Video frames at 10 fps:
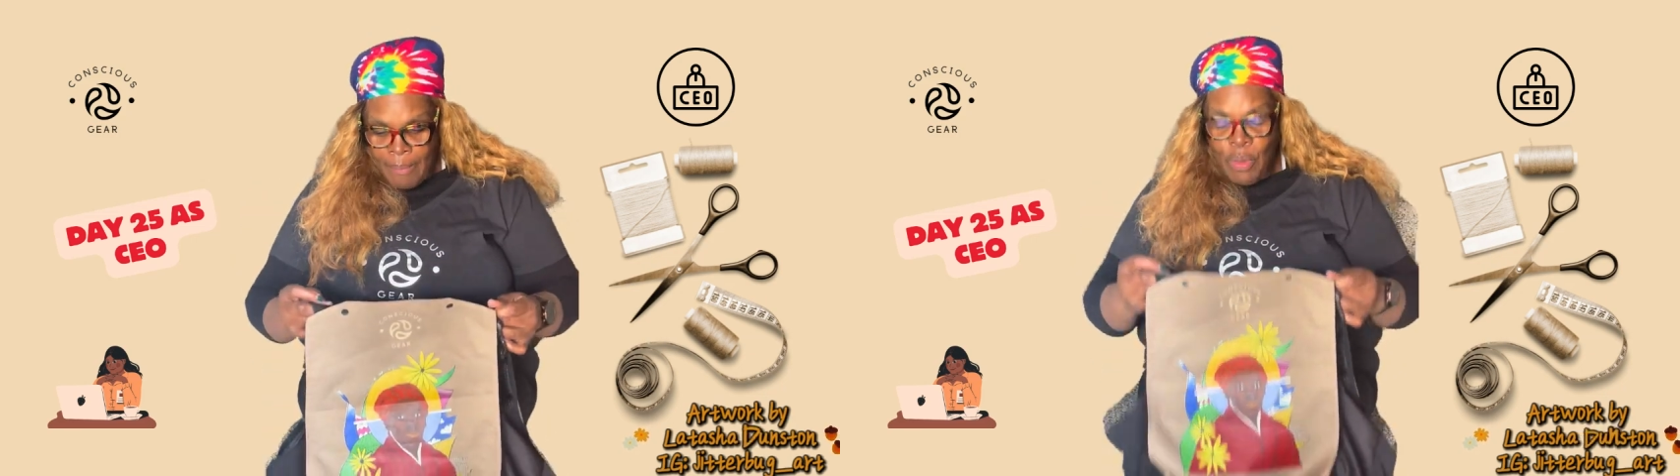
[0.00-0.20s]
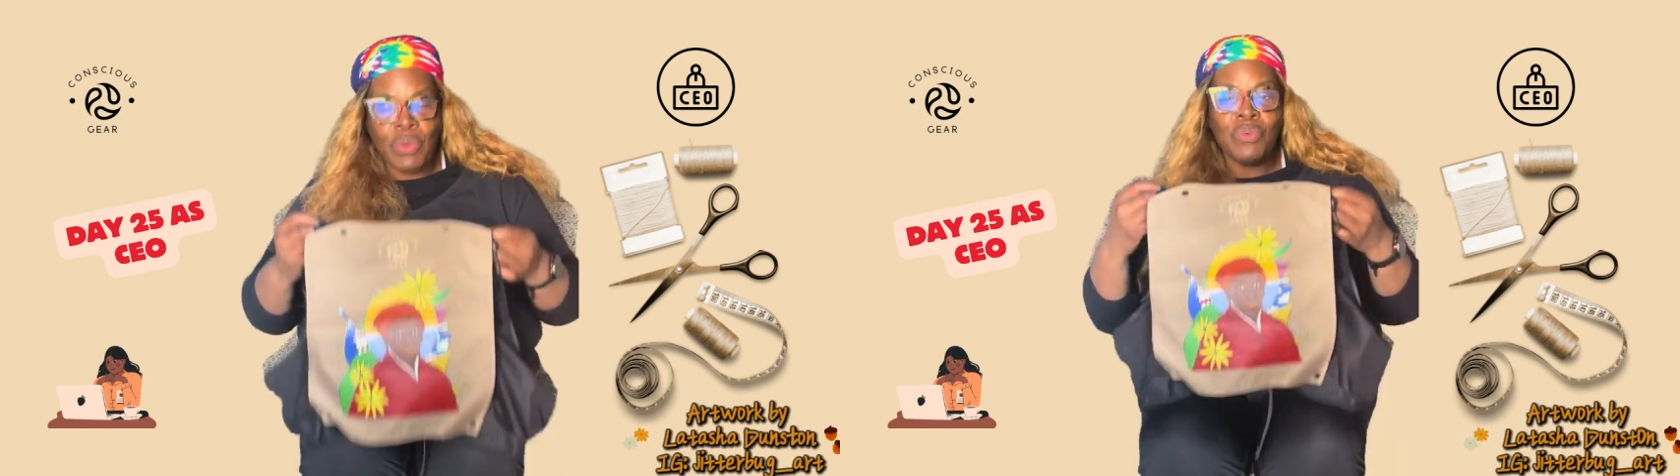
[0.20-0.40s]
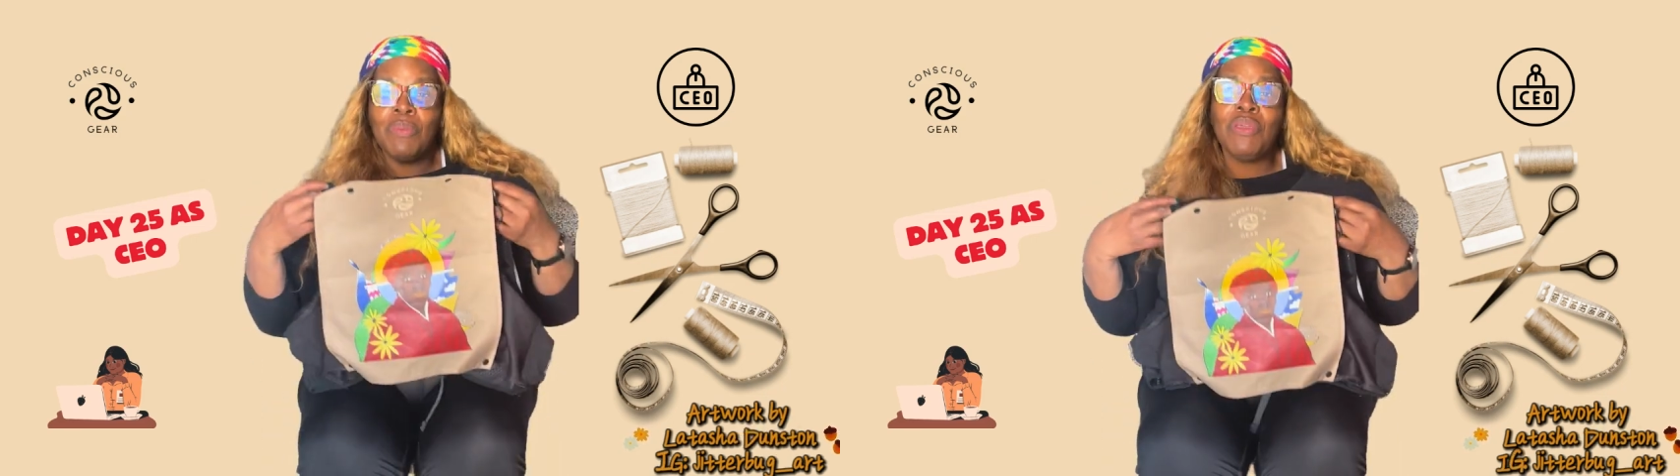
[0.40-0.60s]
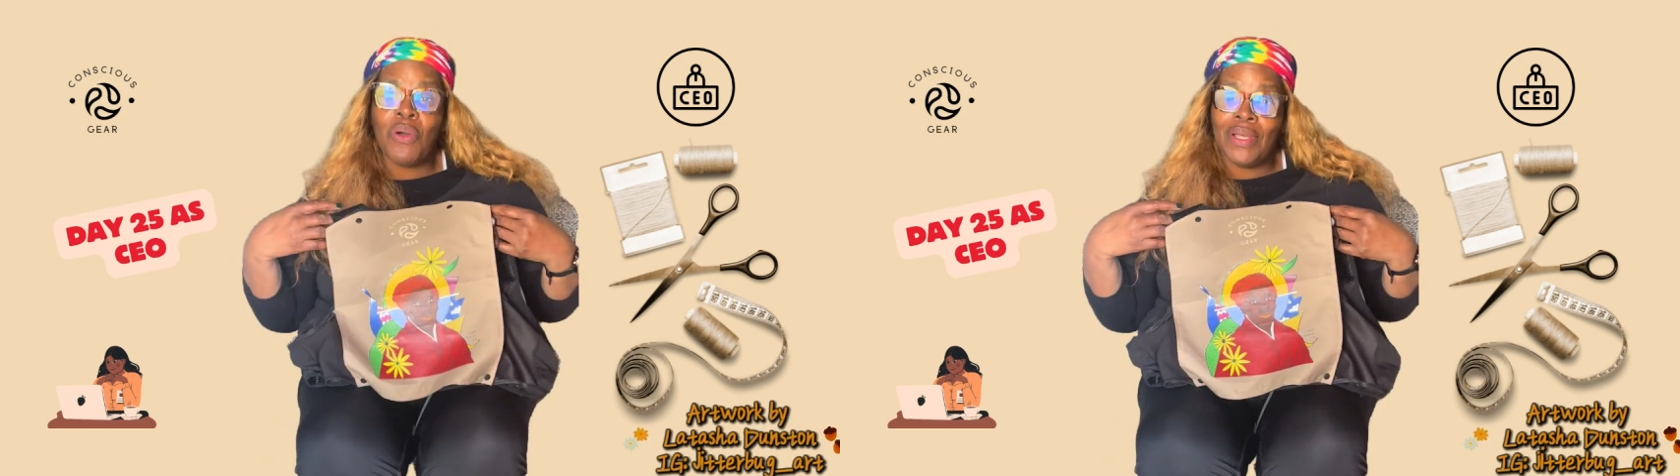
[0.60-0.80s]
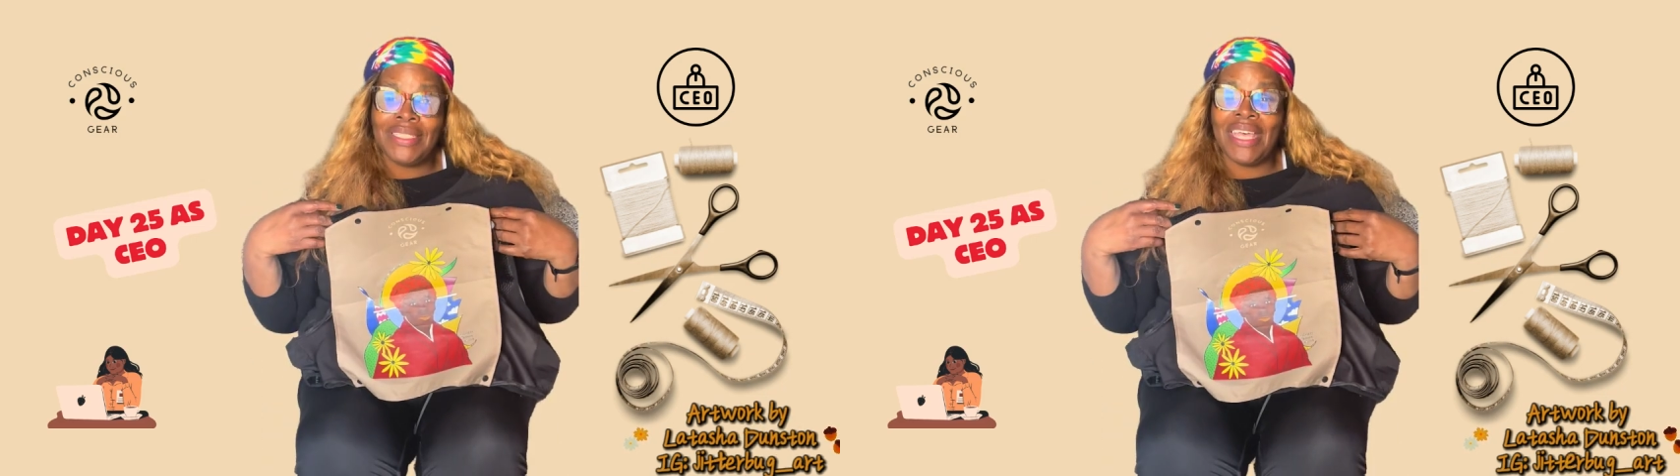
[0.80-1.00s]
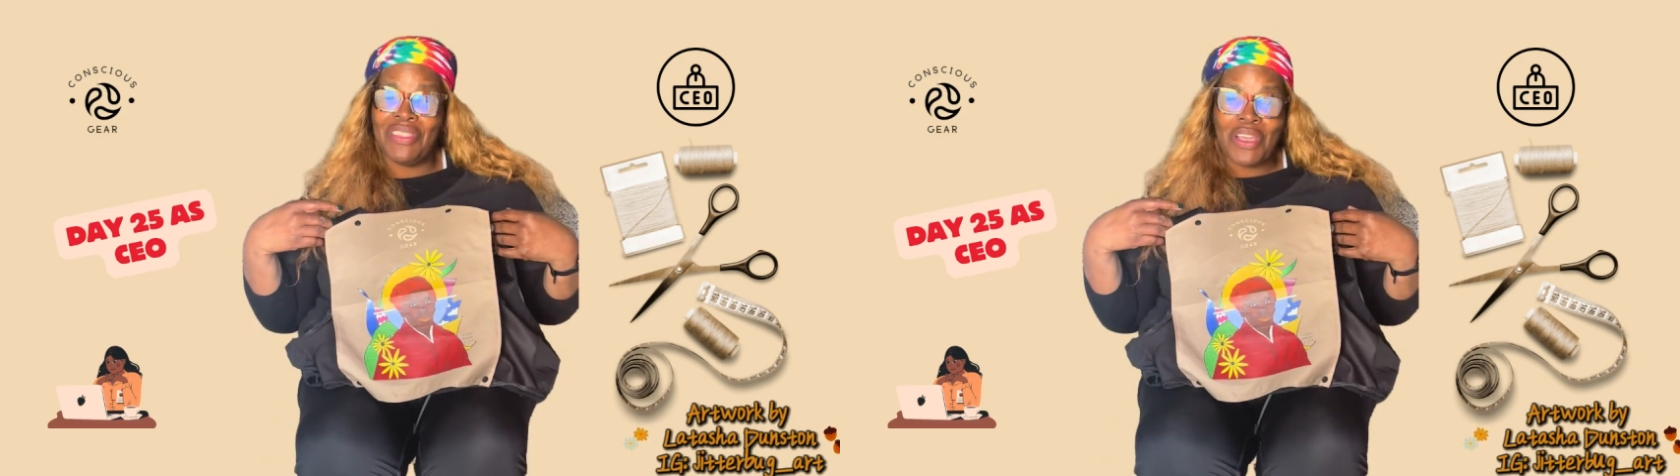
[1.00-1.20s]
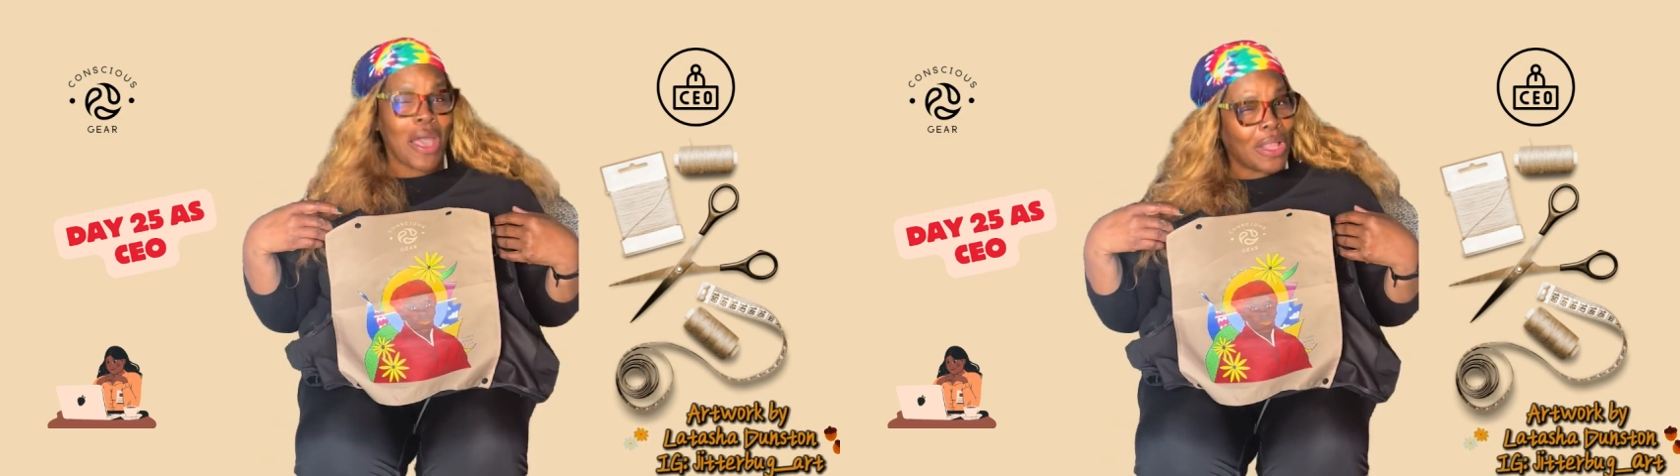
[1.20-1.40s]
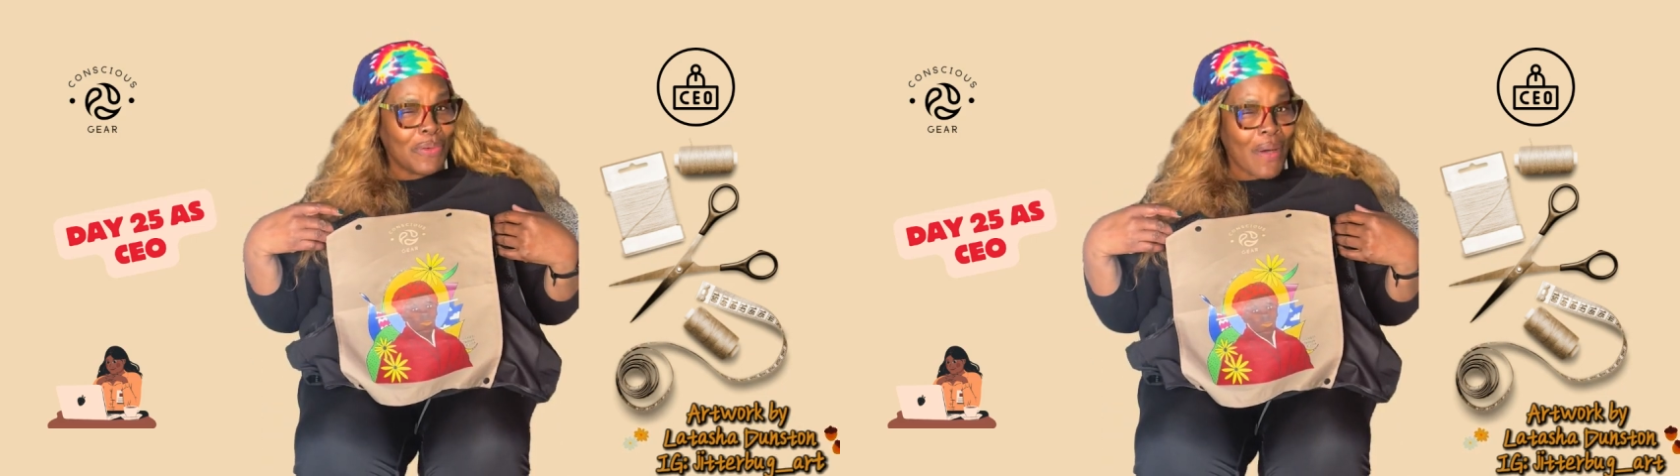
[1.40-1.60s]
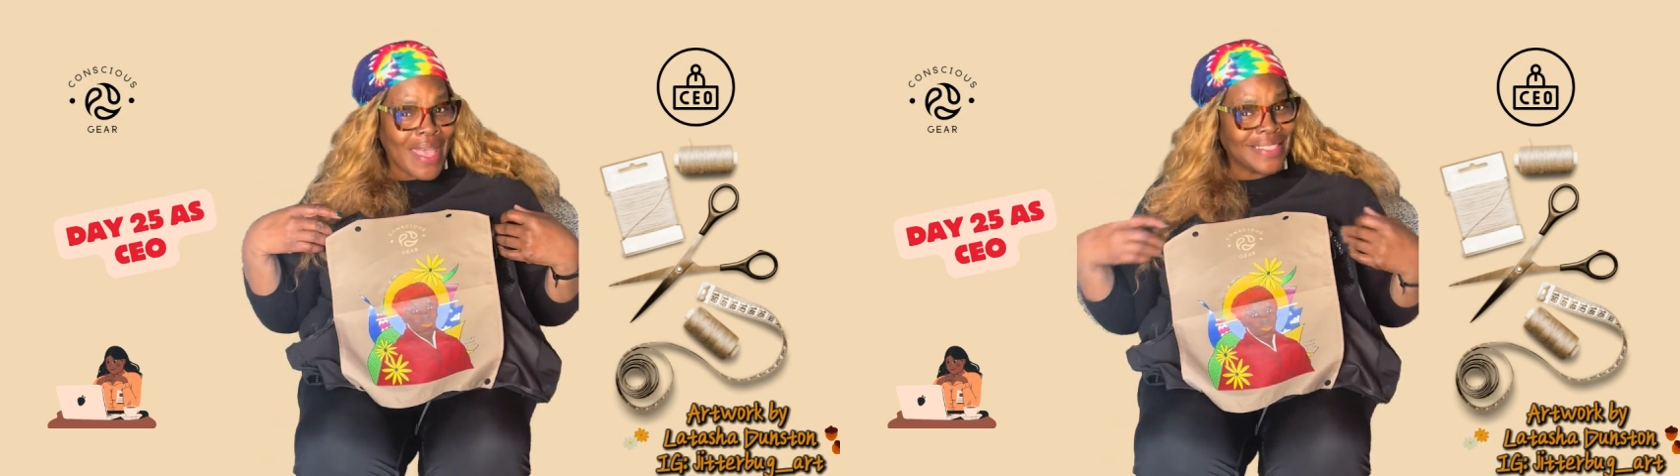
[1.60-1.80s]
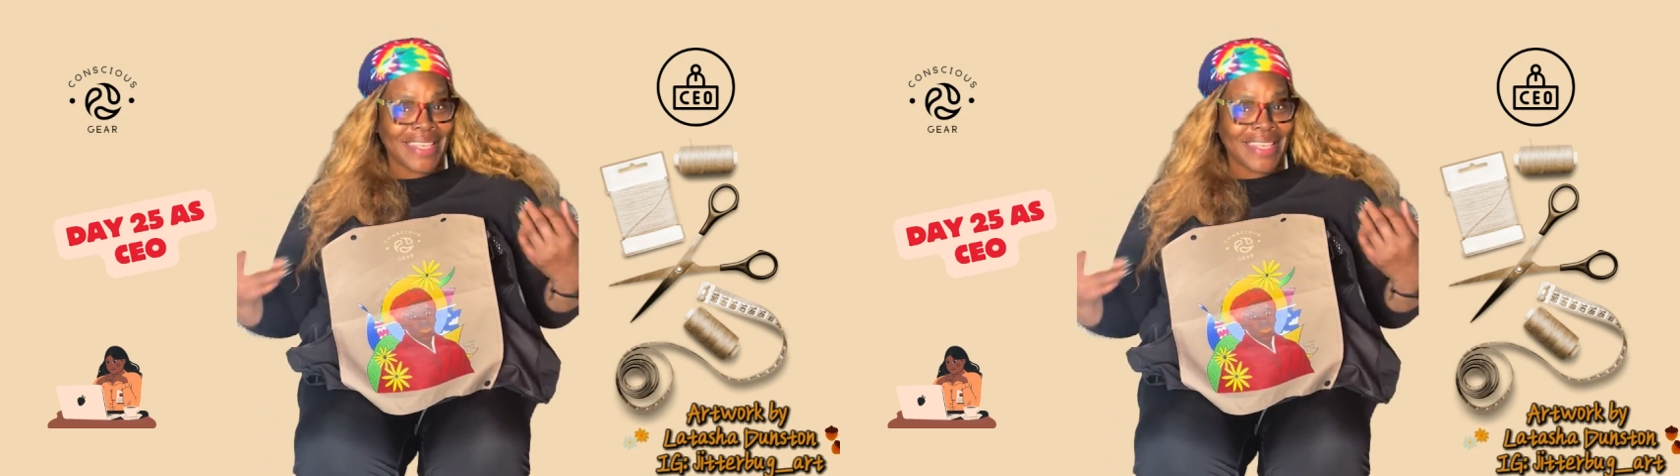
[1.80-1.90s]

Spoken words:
We will be going to other colorways